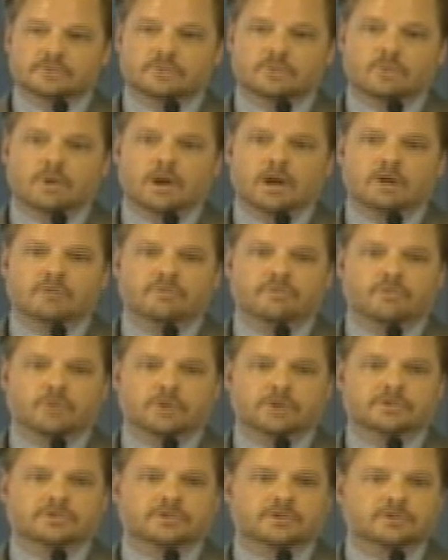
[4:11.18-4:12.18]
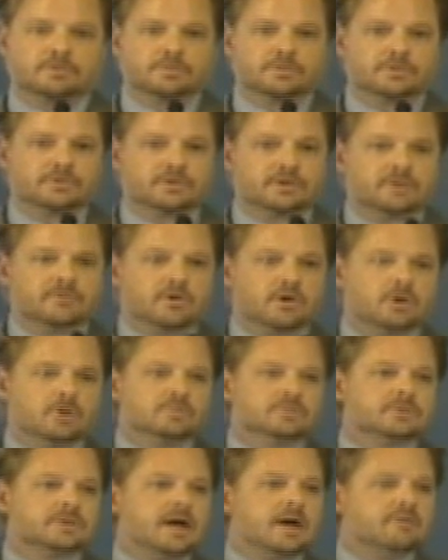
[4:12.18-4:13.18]
while 46% of
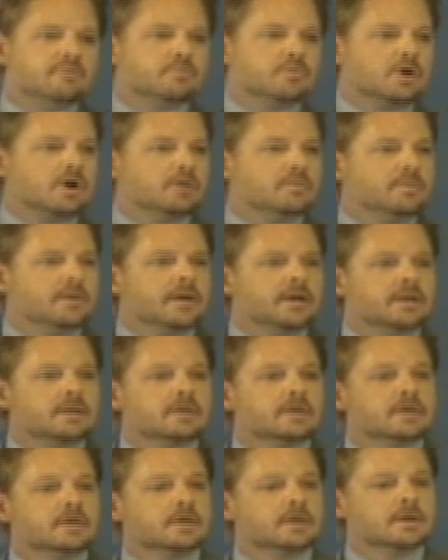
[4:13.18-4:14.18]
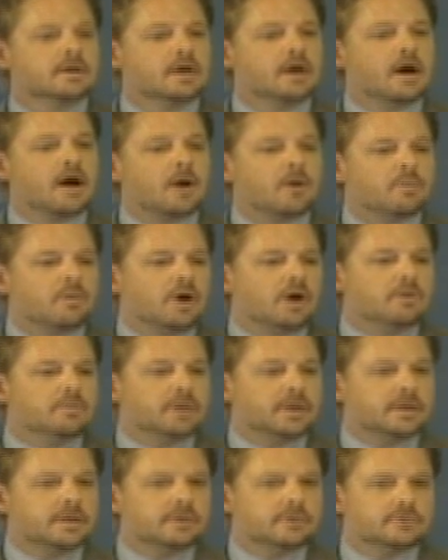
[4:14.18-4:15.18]
homes have broadband, our
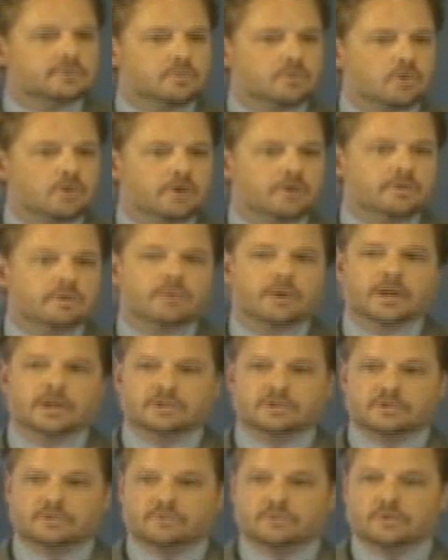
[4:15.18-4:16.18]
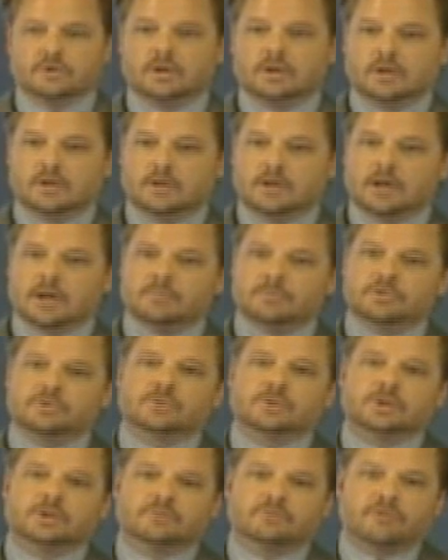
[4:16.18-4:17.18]
broadband is more in the range of
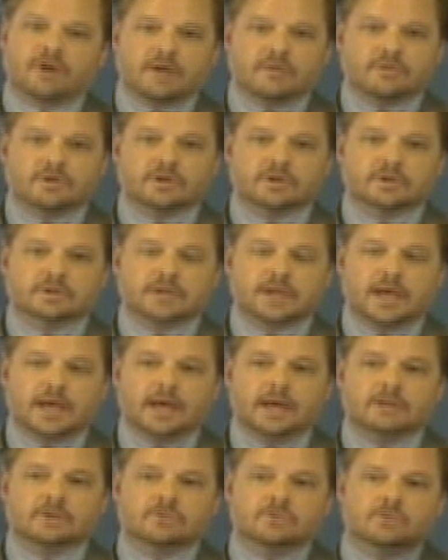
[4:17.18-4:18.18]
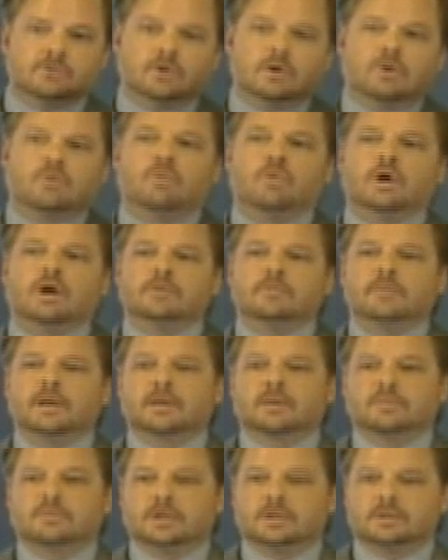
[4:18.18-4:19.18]
between 500K to 1
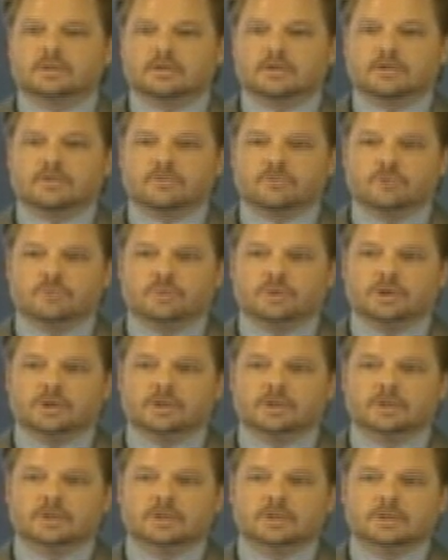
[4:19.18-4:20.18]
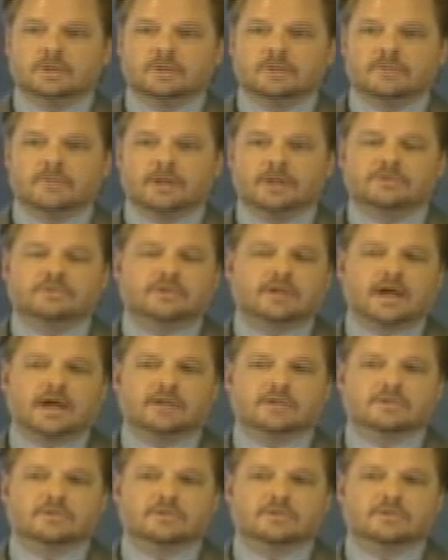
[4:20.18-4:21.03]
megabit throughput. That is